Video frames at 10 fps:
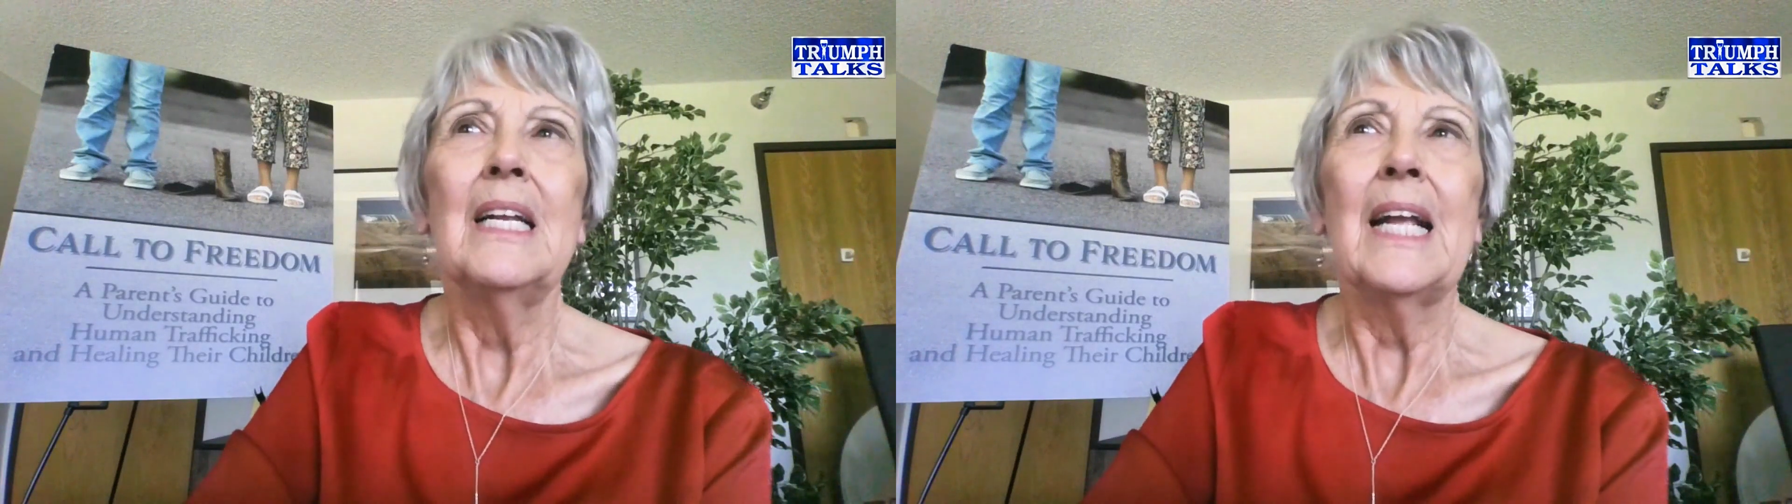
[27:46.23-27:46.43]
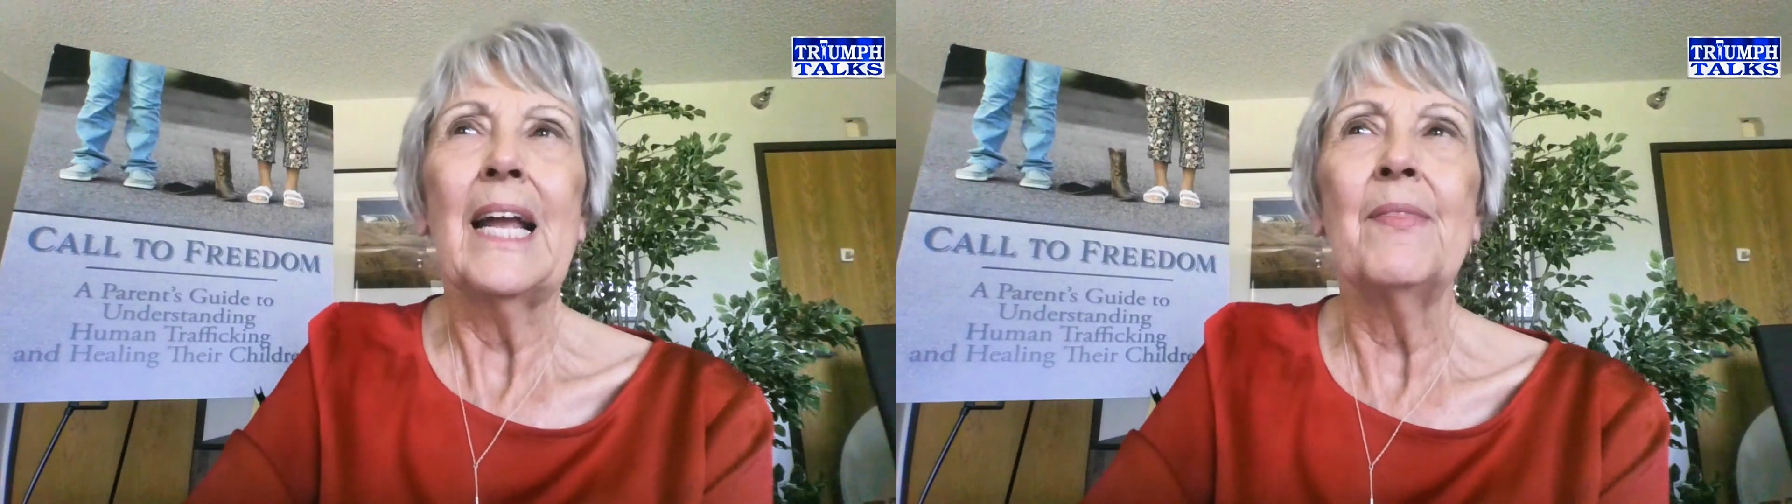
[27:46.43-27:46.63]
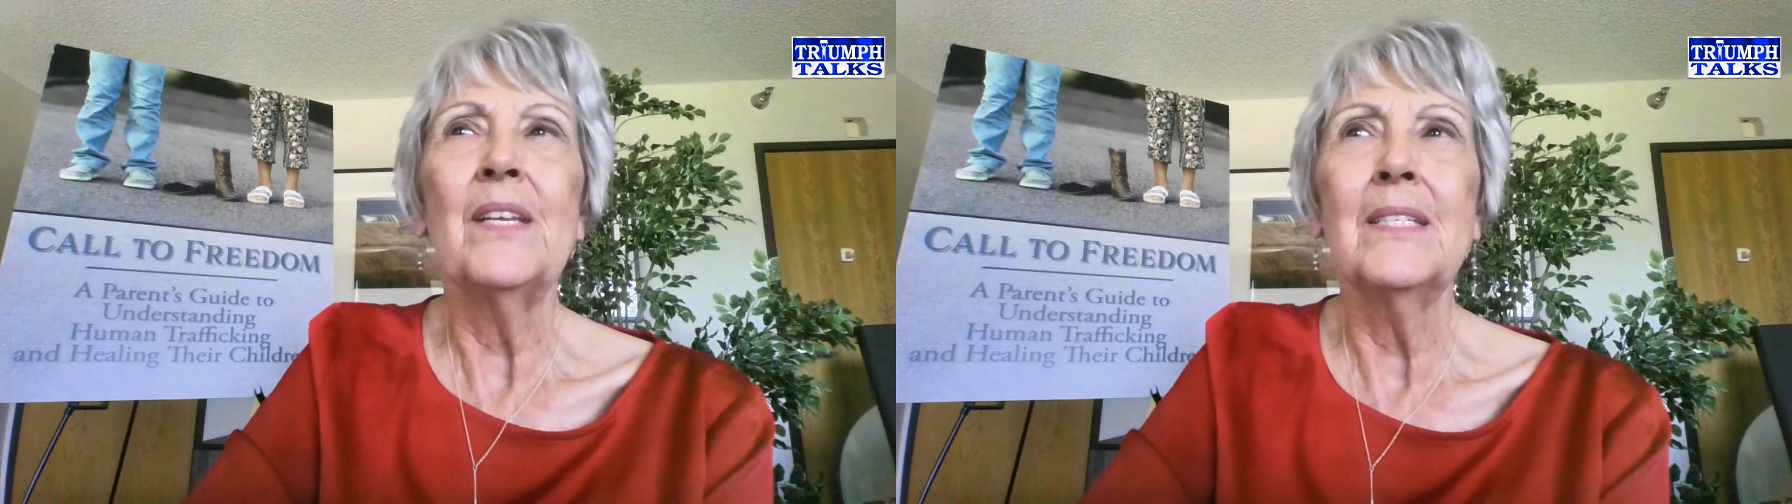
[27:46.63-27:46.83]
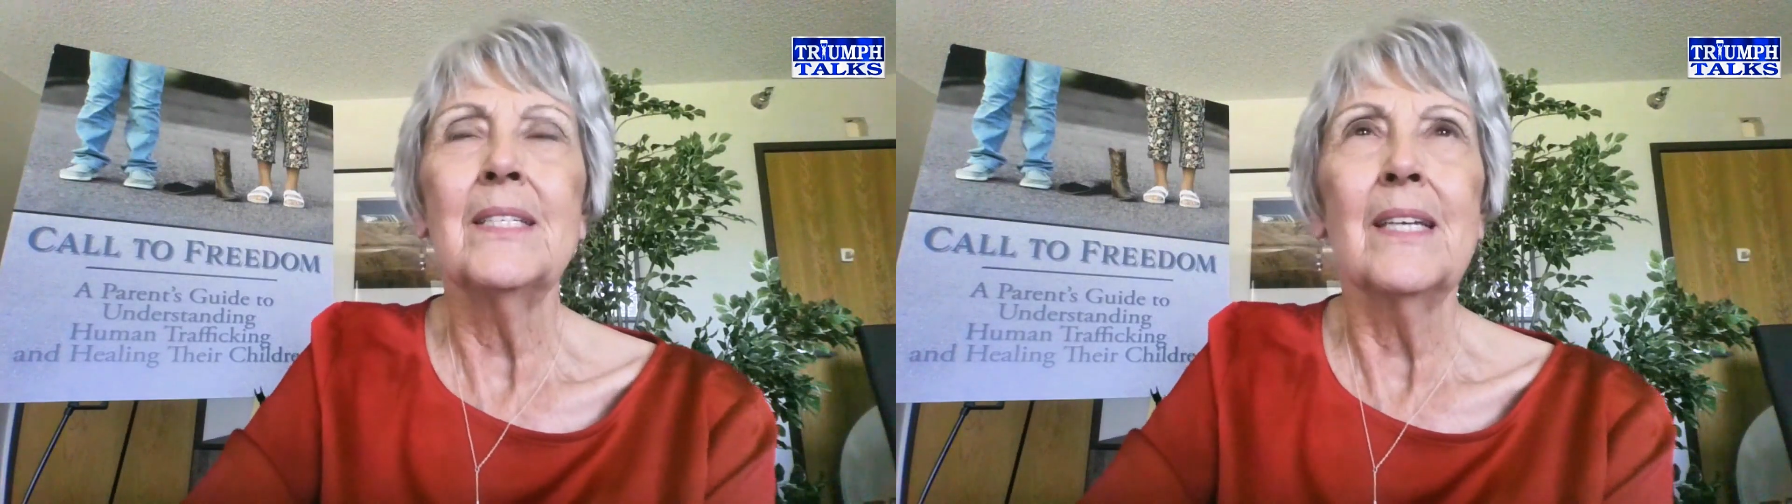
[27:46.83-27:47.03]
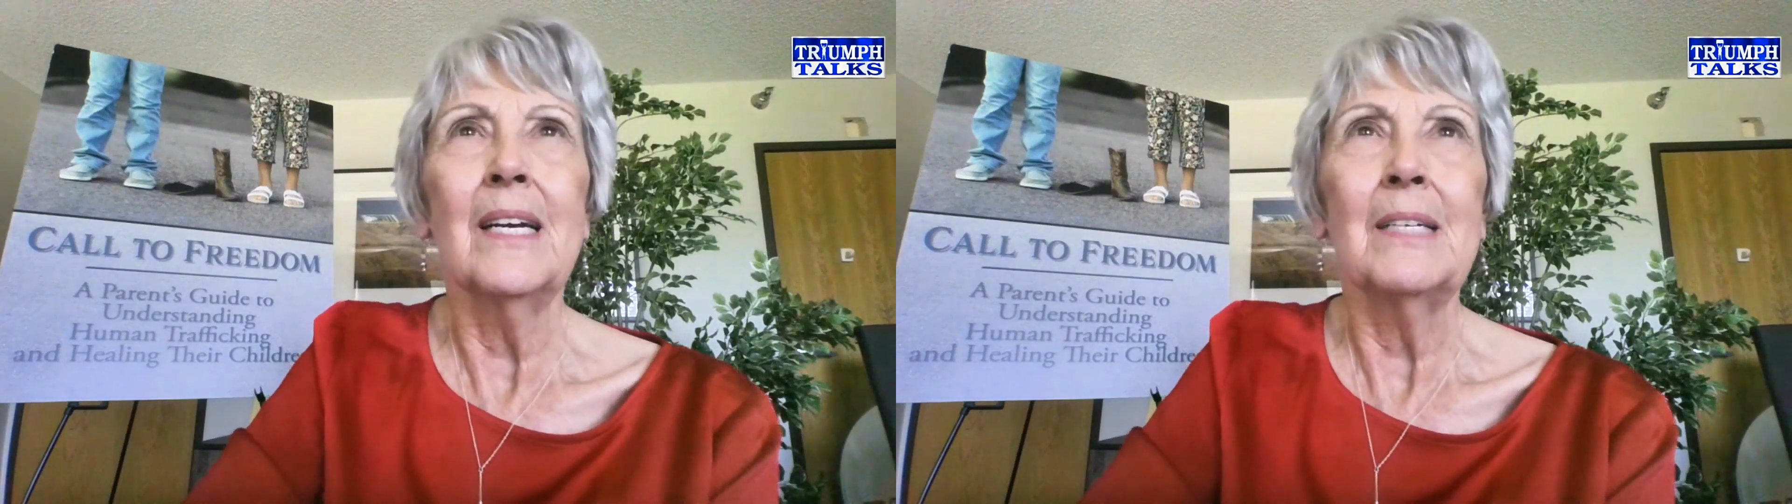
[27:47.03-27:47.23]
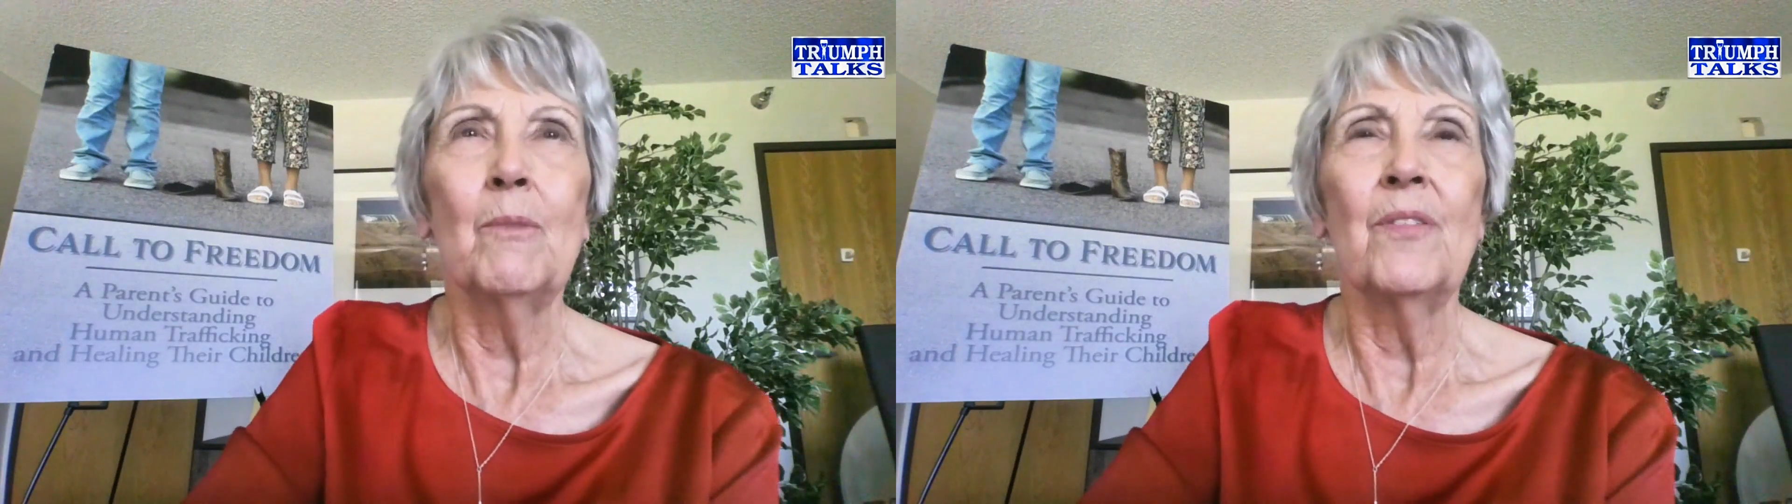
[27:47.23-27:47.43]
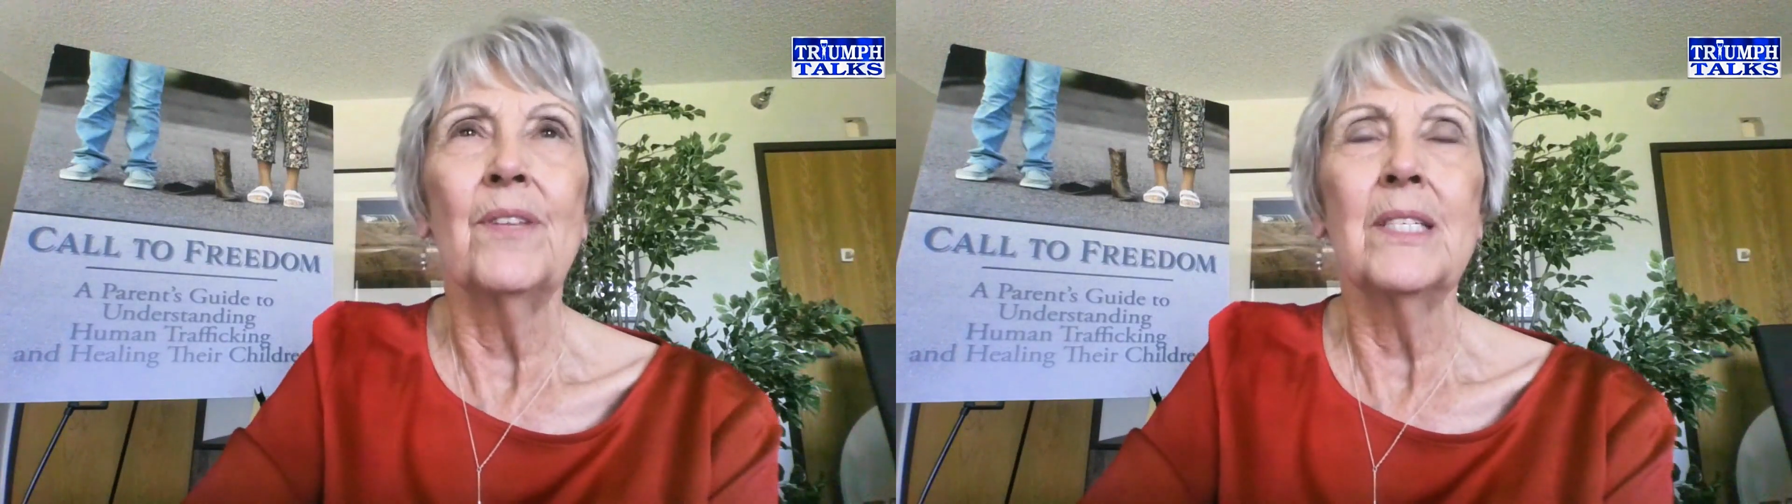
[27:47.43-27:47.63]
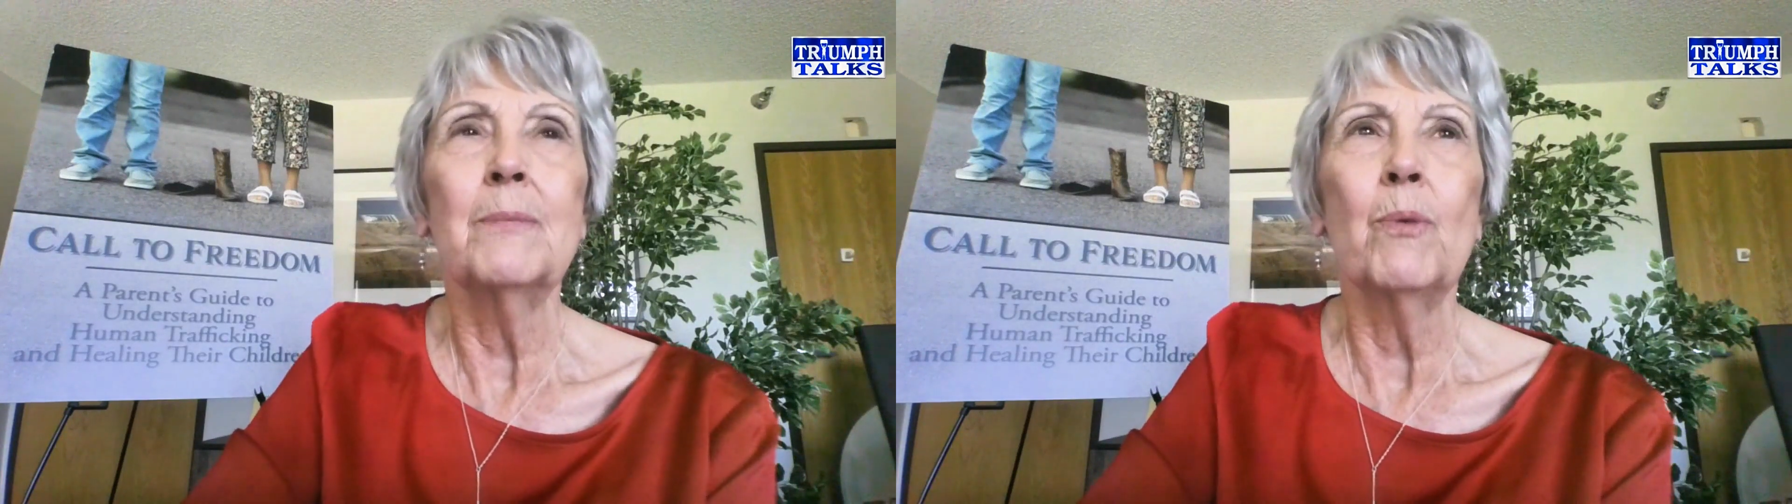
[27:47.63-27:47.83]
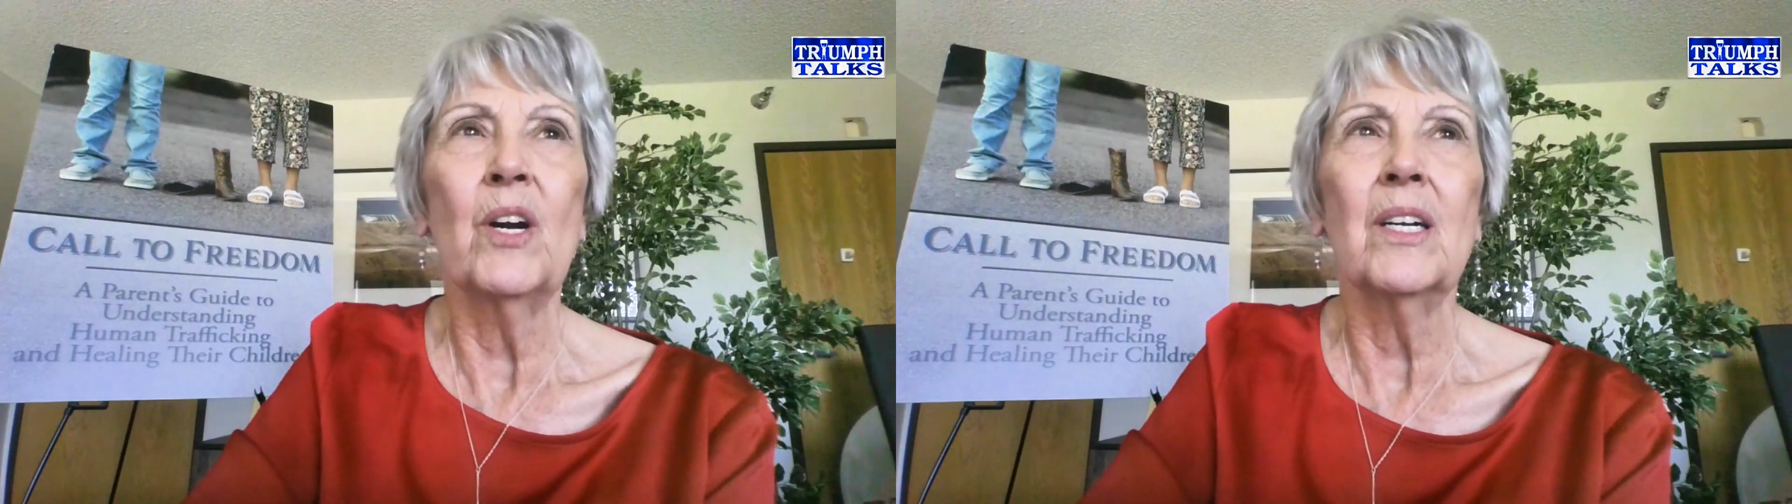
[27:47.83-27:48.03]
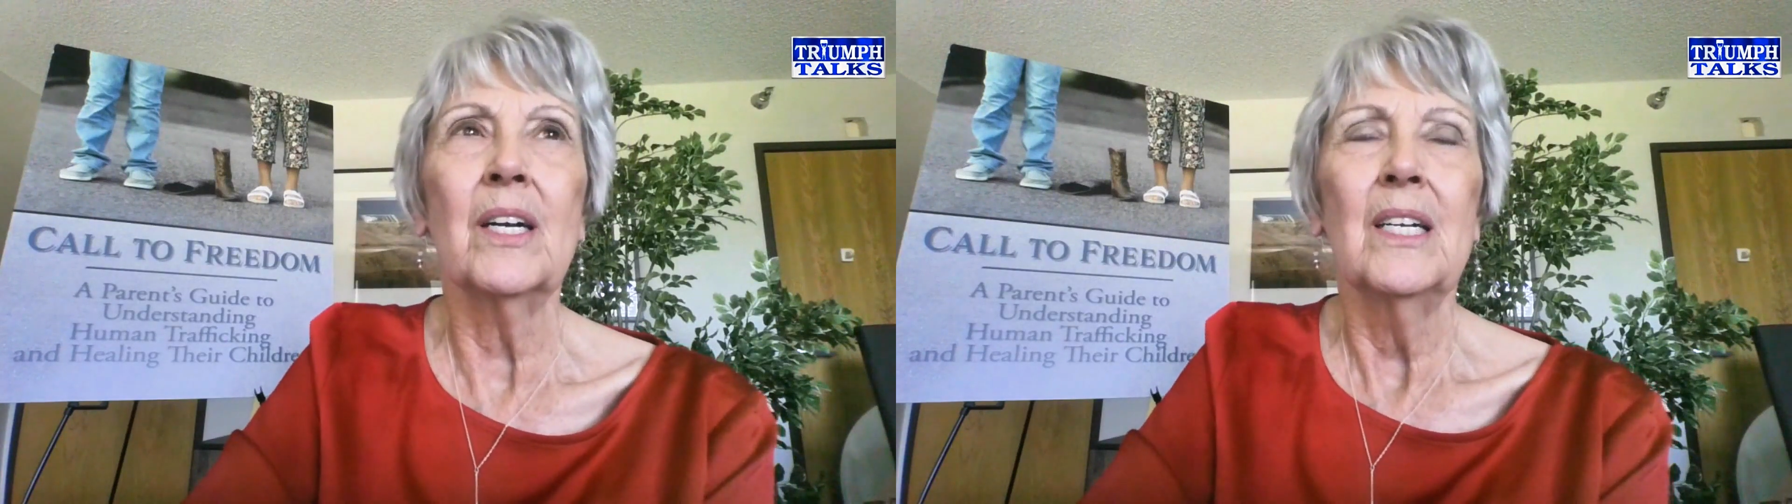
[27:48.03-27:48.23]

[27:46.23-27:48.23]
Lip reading: And this time with this book,